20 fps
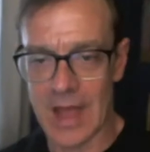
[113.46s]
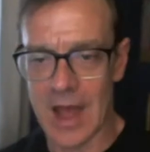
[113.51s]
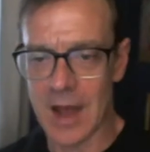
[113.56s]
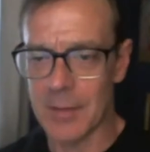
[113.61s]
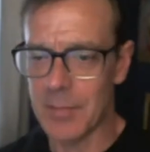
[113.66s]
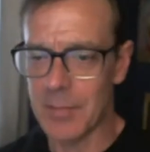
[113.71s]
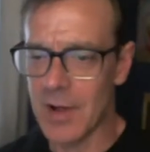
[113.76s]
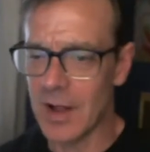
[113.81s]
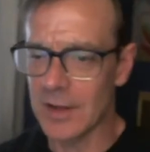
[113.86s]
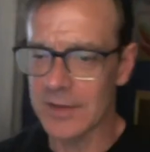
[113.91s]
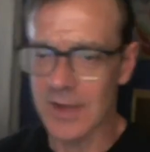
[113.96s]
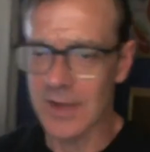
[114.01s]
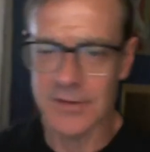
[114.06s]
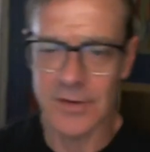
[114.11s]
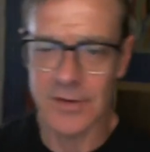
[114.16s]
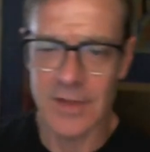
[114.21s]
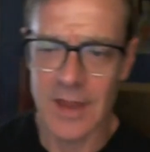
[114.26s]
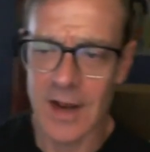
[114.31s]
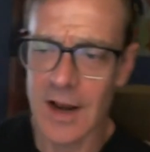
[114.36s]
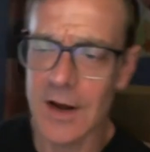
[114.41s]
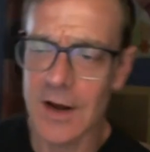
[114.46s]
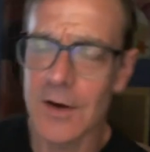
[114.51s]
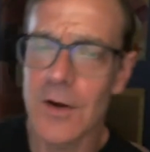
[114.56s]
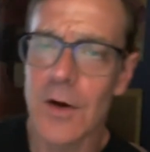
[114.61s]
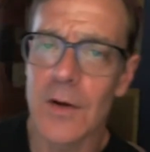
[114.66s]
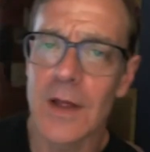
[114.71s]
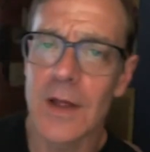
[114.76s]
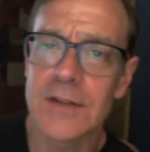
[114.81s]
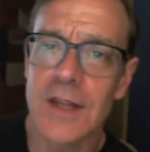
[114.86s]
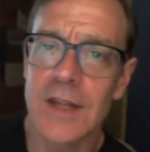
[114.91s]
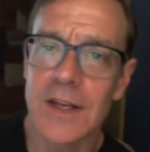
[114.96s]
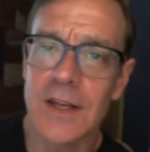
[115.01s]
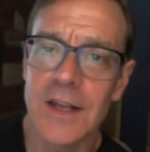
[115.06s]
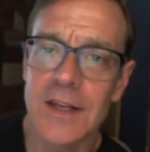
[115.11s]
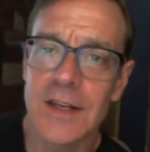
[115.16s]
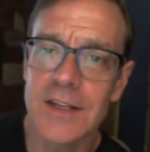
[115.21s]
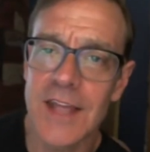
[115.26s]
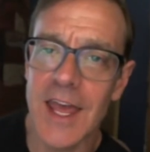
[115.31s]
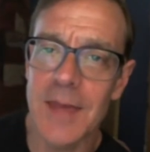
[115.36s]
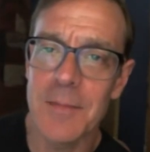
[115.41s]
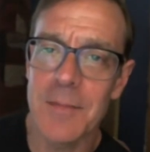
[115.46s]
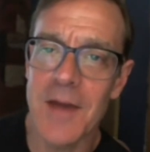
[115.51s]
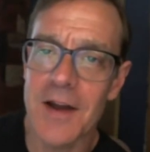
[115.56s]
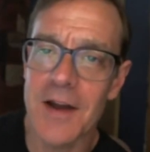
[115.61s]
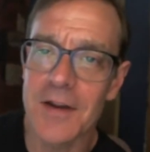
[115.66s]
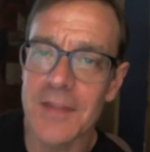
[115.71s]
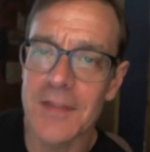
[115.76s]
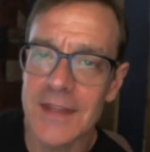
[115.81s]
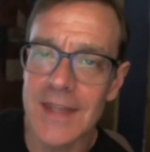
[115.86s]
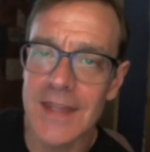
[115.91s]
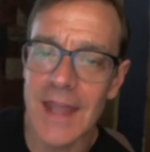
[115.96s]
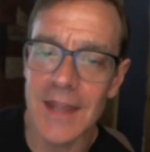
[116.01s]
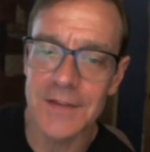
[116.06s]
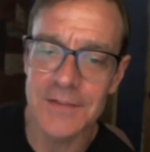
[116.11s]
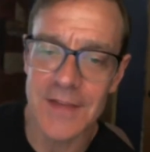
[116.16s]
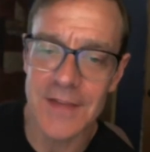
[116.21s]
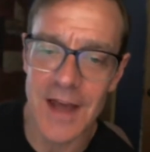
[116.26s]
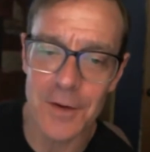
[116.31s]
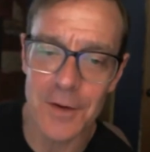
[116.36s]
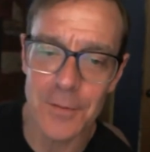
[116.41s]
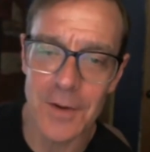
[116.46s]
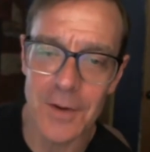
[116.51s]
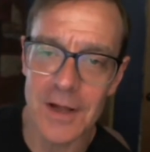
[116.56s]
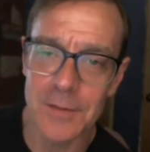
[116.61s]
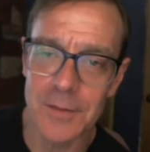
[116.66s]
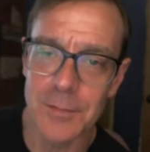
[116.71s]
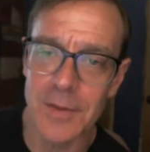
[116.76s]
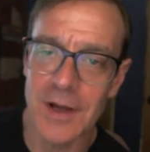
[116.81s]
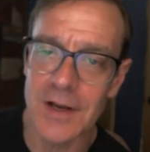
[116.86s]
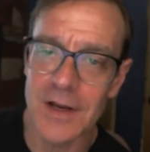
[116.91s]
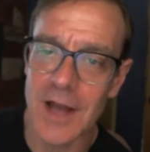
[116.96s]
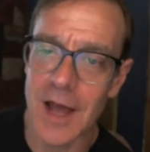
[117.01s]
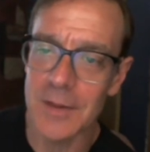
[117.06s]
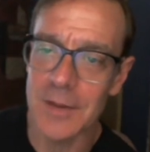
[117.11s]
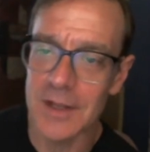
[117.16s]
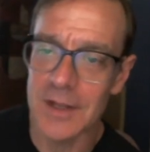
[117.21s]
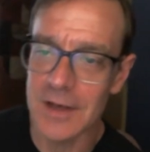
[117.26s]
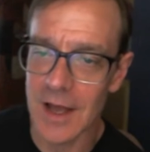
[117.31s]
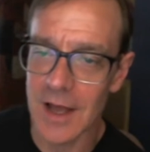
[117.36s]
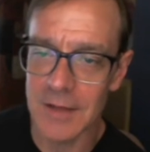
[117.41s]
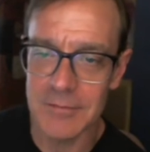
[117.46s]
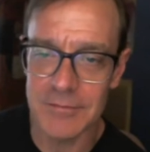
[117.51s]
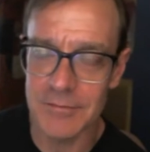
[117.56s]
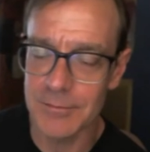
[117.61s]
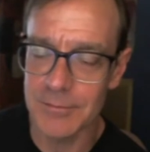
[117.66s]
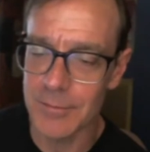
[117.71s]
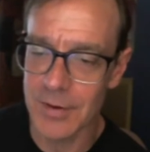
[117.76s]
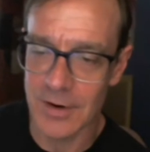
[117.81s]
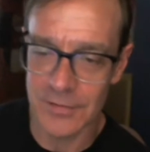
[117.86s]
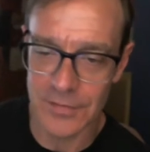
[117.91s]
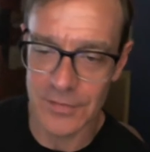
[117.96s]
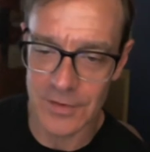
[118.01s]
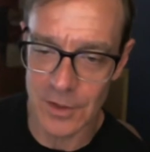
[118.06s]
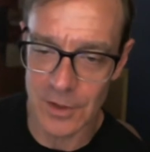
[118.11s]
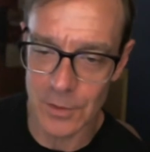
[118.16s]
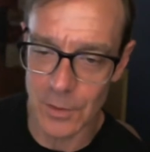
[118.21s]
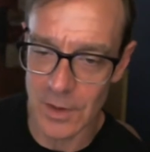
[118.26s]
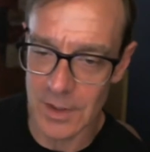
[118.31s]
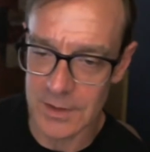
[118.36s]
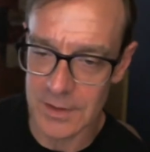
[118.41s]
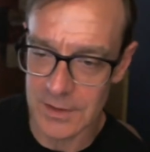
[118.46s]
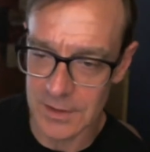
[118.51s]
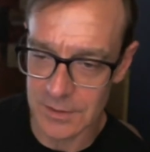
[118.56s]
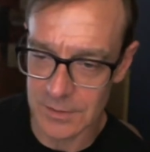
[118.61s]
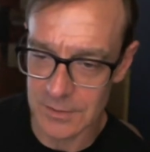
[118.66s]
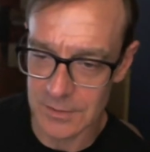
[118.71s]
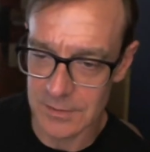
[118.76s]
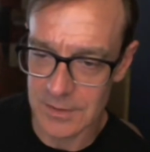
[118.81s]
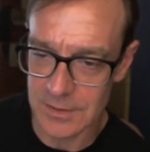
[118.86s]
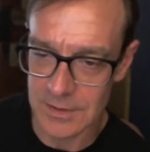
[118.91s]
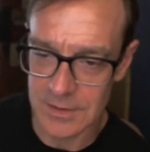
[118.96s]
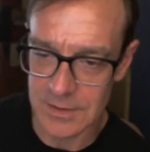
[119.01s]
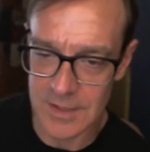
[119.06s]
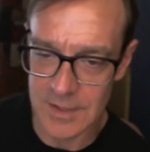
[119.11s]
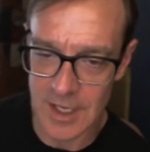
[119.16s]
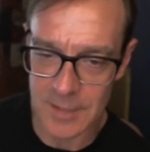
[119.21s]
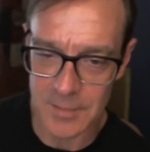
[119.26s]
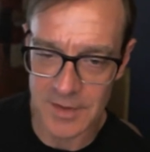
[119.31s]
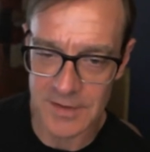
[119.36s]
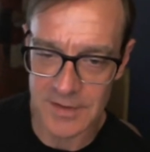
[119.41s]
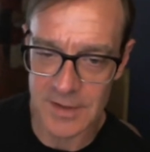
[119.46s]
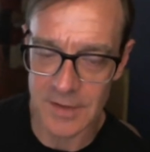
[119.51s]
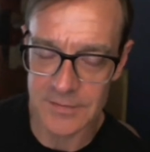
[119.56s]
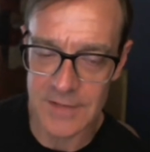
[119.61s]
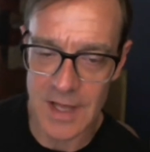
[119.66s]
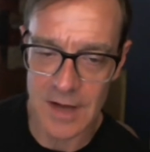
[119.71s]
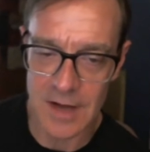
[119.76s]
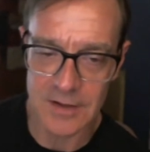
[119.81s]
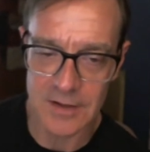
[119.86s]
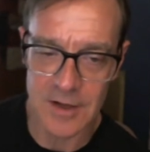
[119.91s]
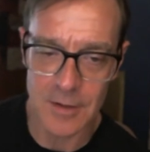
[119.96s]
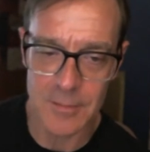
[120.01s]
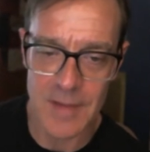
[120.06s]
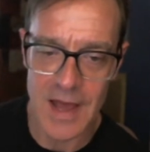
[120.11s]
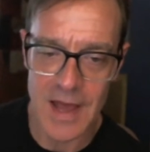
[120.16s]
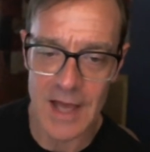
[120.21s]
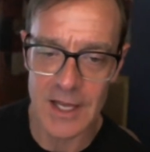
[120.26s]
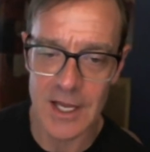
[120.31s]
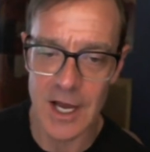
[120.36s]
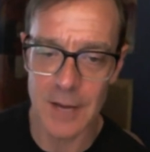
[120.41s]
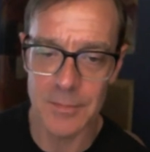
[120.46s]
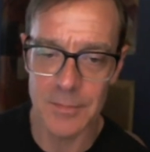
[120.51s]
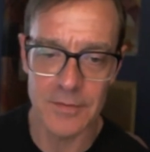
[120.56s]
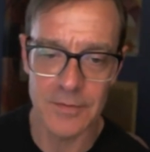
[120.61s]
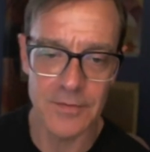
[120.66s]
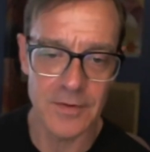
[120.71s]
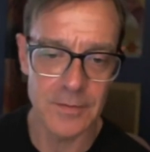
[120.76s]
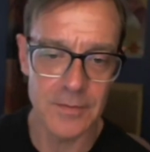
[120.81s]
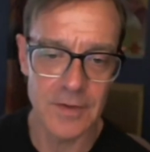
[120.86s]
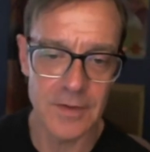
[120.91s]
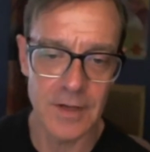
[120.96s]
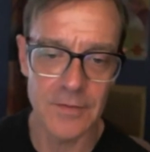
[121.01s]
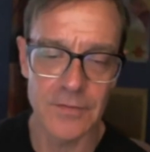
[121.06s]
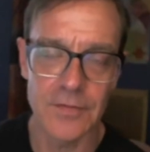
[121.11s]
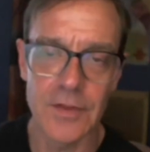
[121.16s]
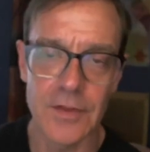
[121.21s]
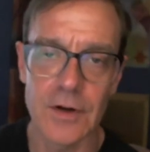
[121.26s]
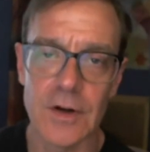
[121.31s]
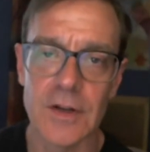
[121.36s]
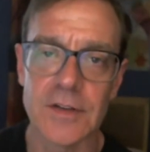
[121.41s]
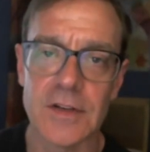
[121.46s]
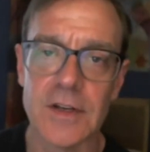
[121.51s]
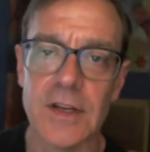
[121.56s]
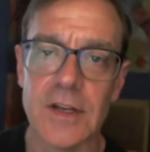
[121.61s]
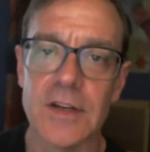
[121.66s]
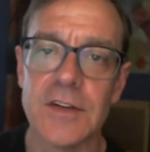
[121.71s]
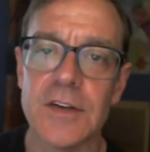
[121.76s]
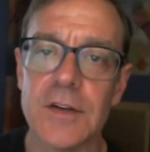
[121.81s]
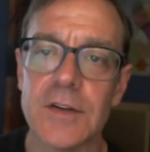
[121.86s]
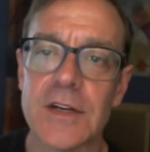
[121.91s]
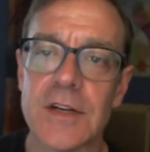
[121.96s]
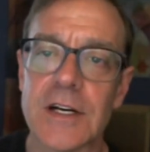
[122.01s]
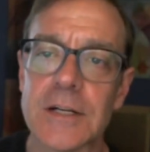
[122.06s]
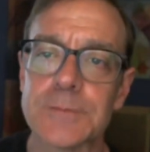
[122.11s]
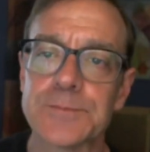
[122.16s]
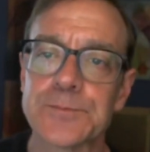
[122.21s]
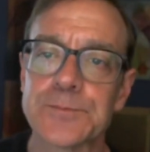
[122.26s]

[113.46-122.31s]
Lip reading: I apologize for that. I don't know. It came out of the gate that way, but I mean, I'm perfectly willing to take myself down and come back up if there is an issue there.